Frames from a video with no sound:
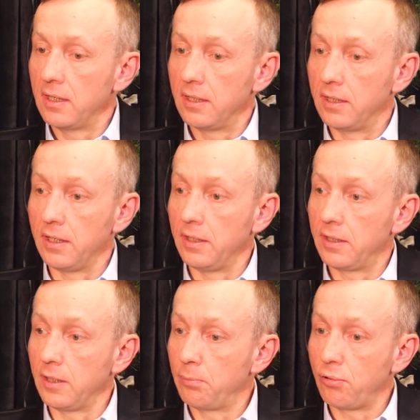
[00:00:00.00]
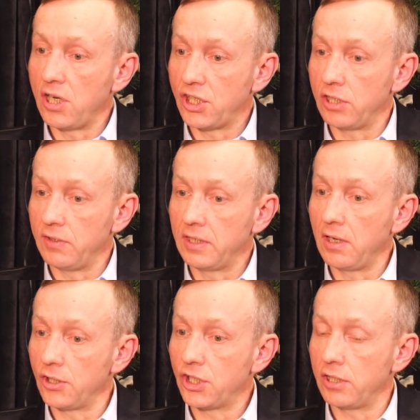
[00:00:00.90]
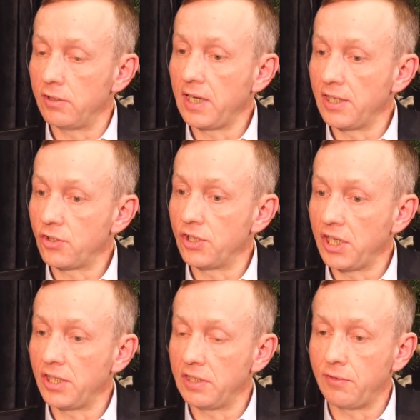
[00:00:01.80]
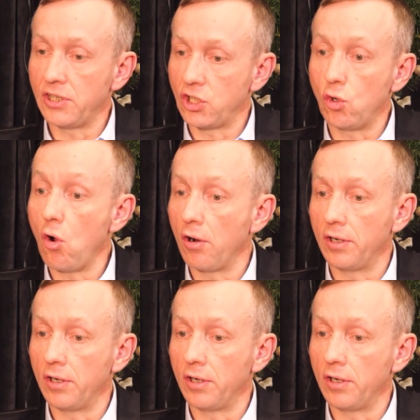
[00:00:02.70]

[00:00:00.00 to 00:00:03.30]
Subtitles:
the pressure in culture against Christianity is very strong,